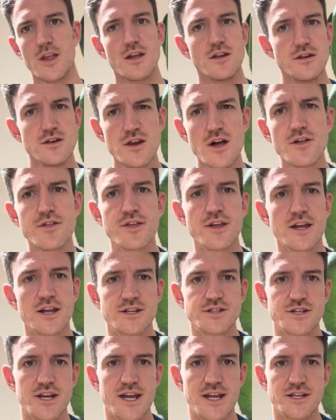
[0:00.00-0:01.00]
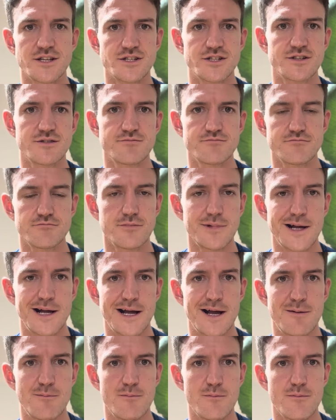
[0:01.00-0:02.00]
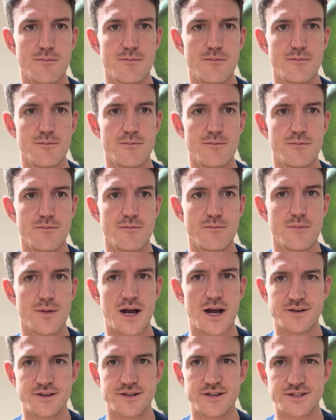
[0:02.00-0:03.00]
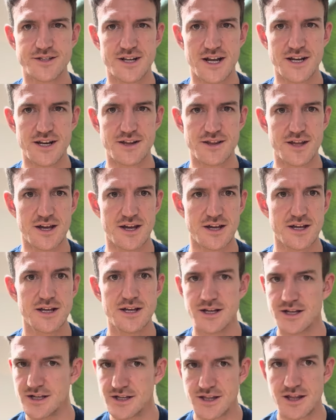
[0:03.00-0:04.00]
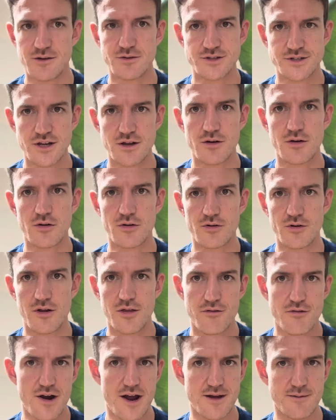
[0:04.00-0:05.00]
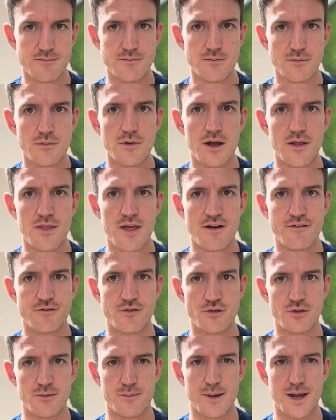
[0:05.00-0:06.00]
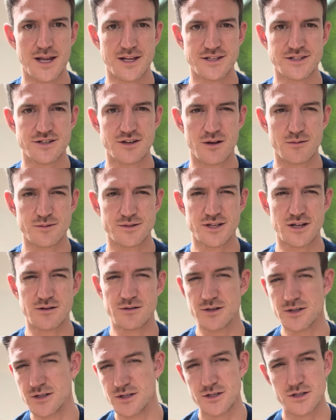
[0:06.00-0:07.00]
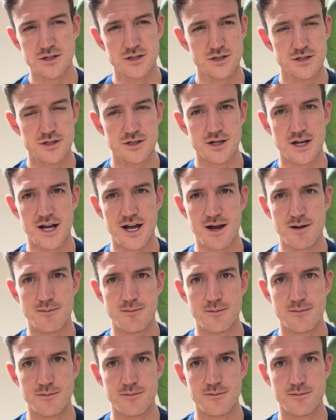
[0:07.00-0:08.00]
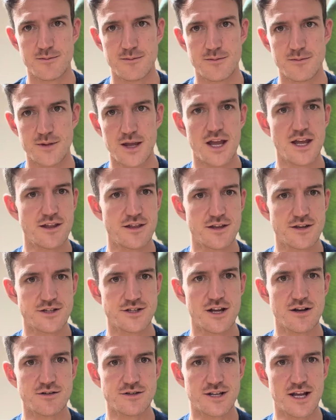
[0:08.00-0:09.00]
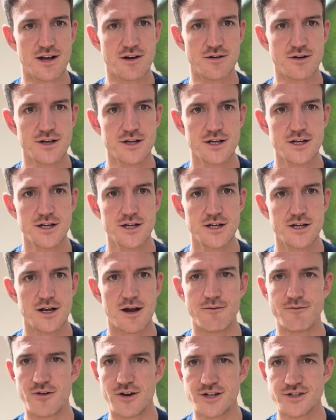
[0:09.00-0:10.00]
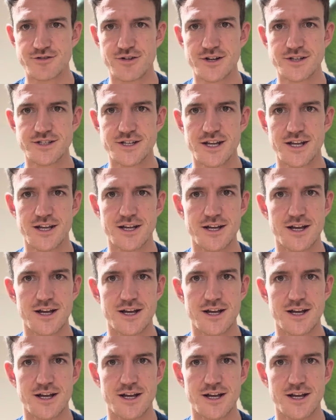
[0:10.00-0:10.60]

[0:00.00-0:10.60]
nothing had changed. I decided that there was no longer a threat, and therefore the pain stopped. So it either shows how I'm very trusting,